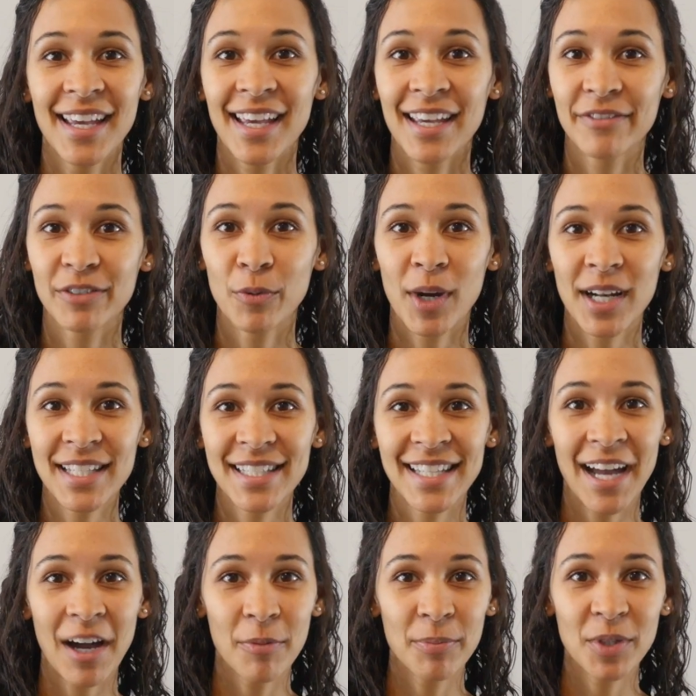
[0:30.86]
If you want us to
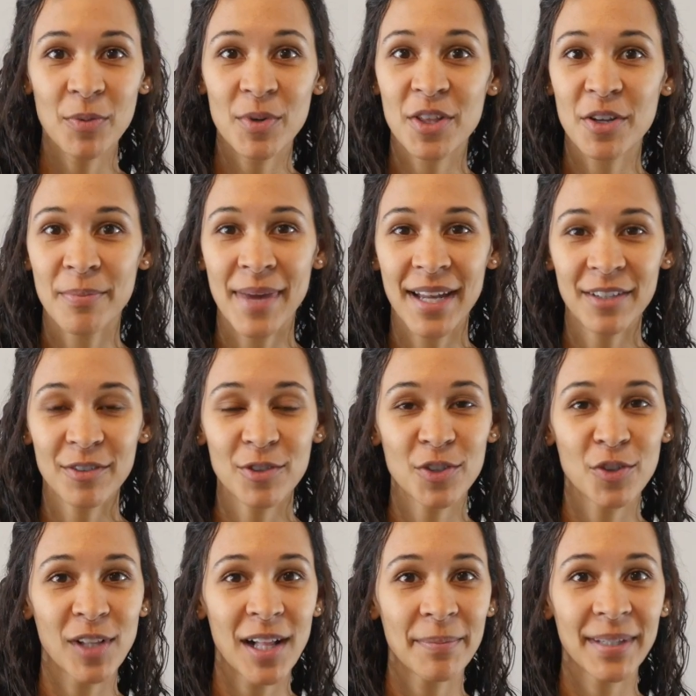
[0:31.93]
help you with your medical
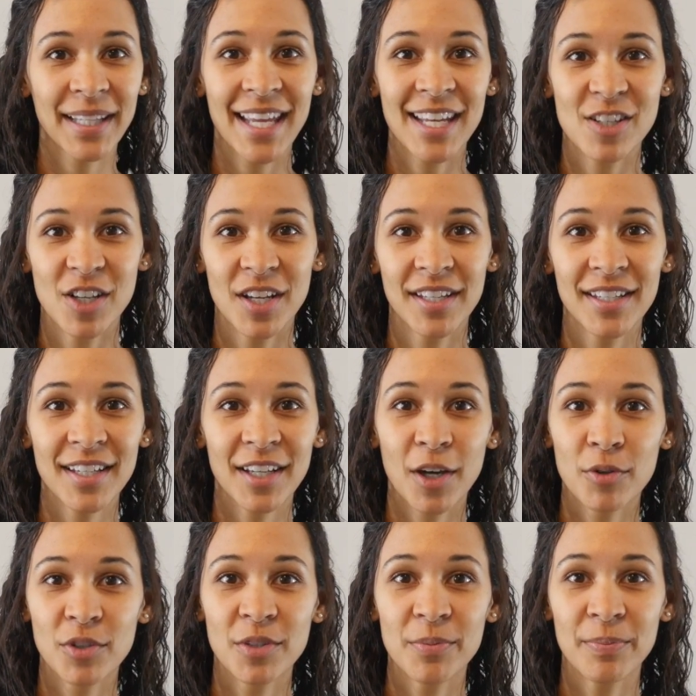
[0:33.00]
school application,
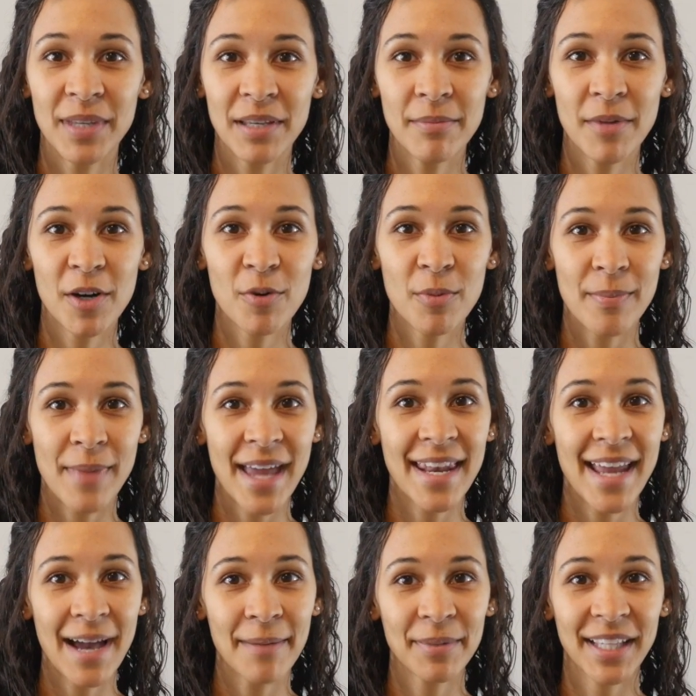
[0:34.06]
go to
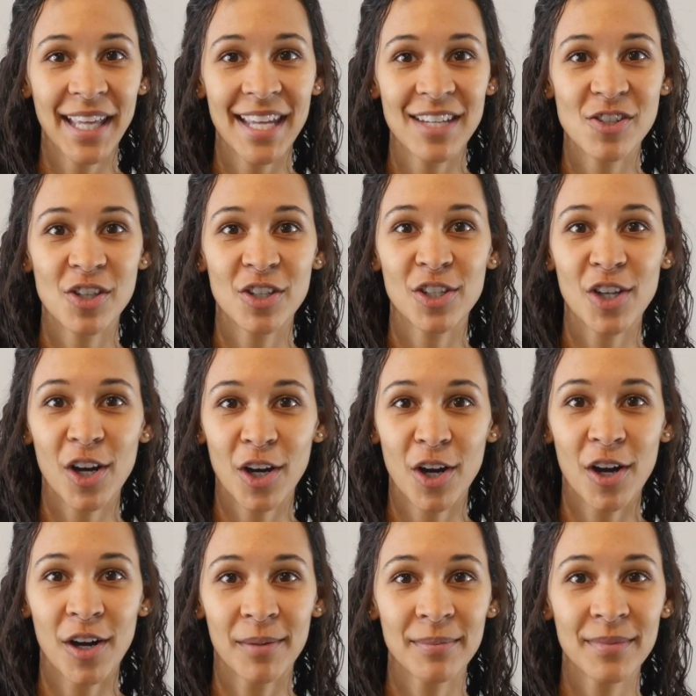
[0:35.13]

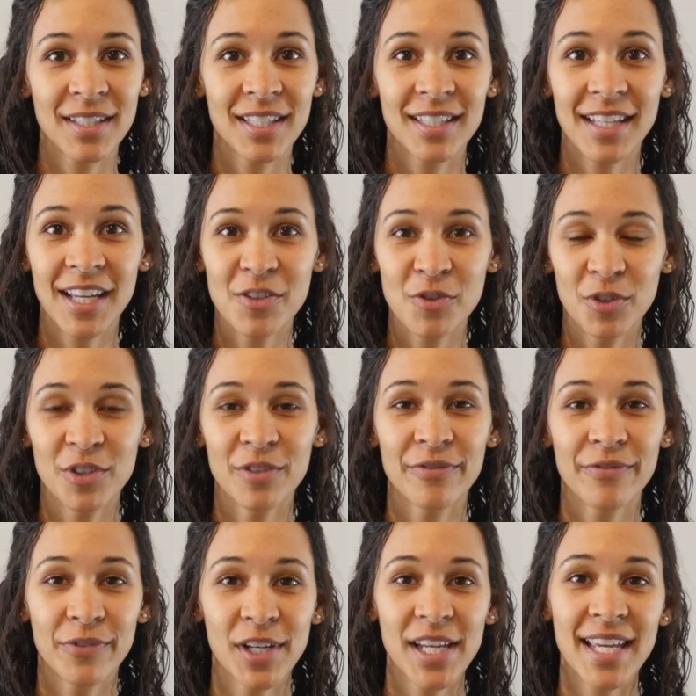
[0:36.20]
BeMoMedApplication.com to schedule your
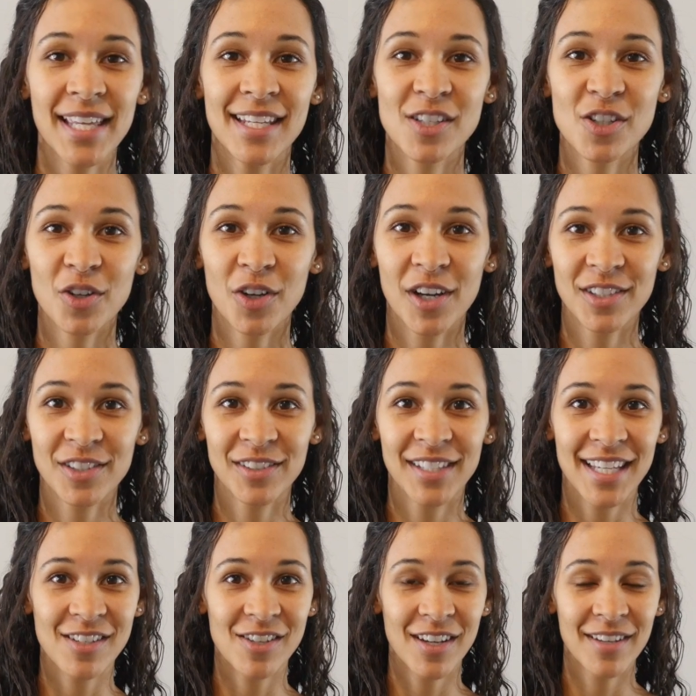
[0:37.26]
free initial
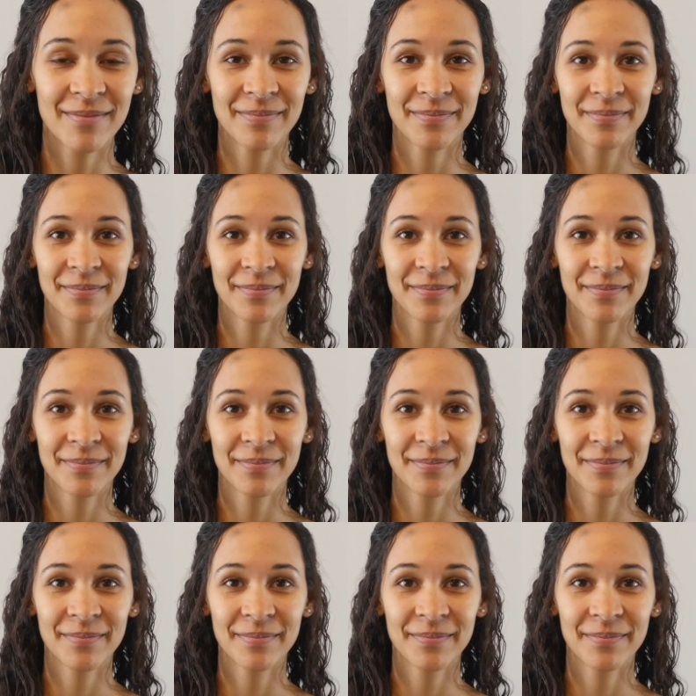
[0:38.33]
consultation.